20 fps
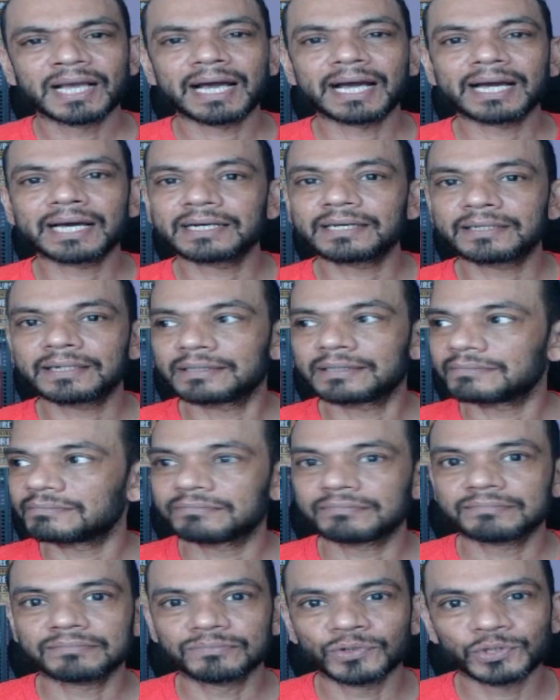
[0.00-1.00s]
and
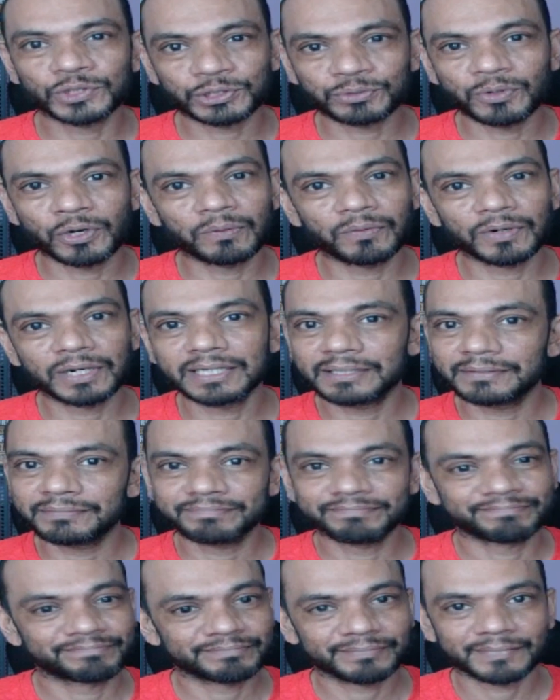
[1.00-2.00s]
most
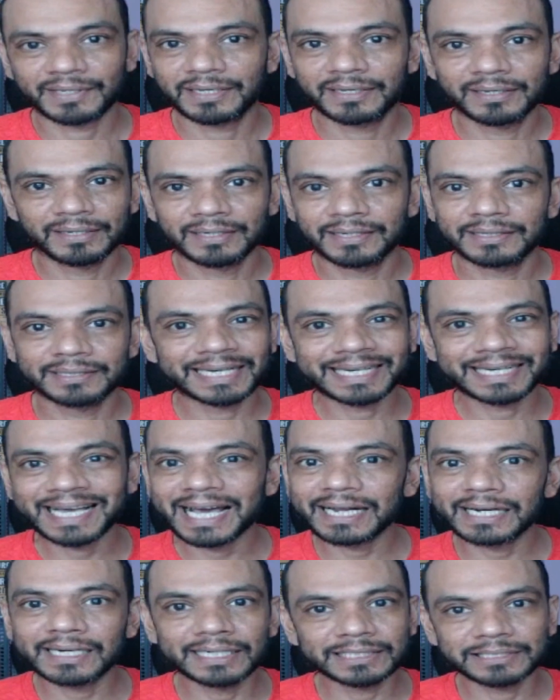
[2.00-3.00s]
probably the
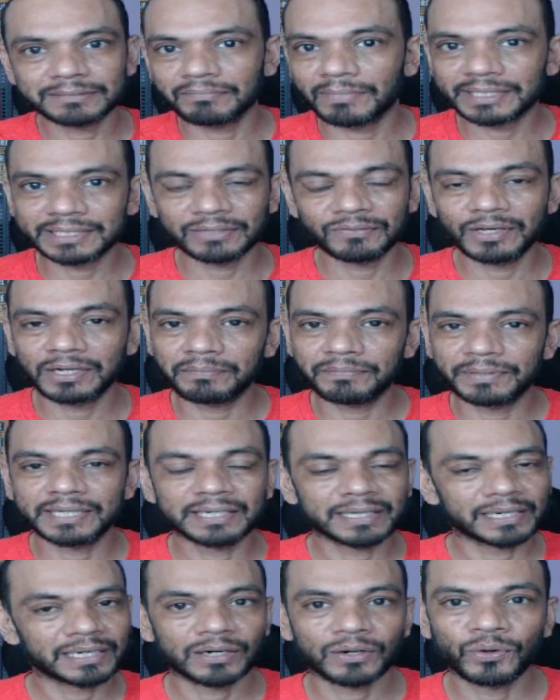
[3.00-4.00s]
candidate's mother will
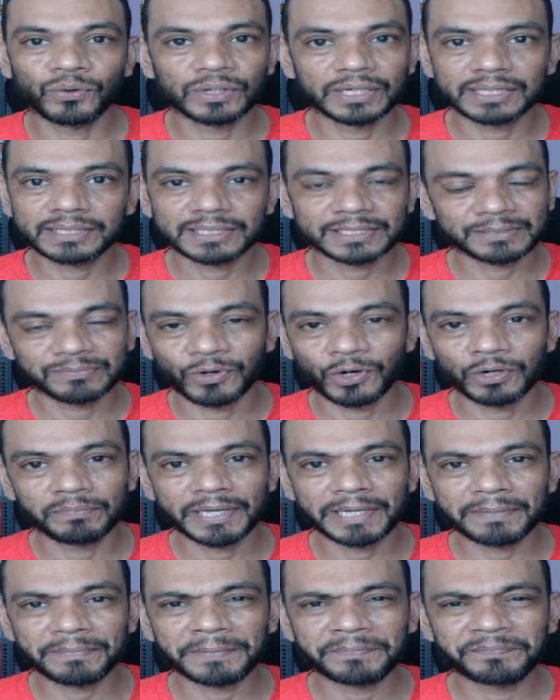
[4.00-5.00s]
be holding the small
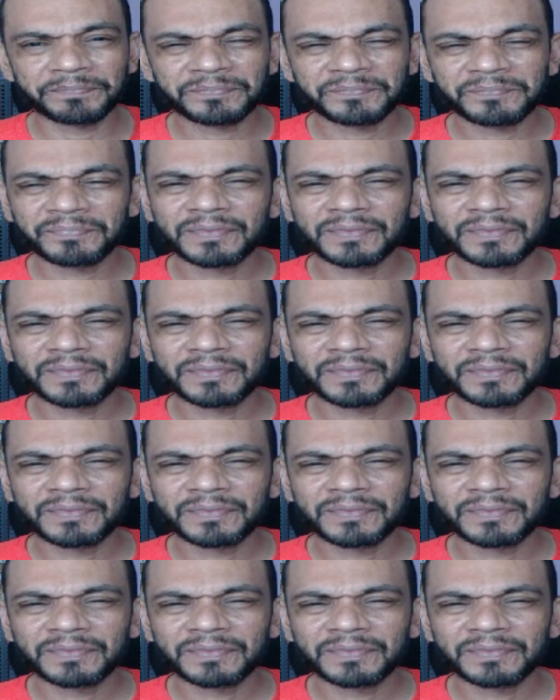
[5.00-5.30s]
baby.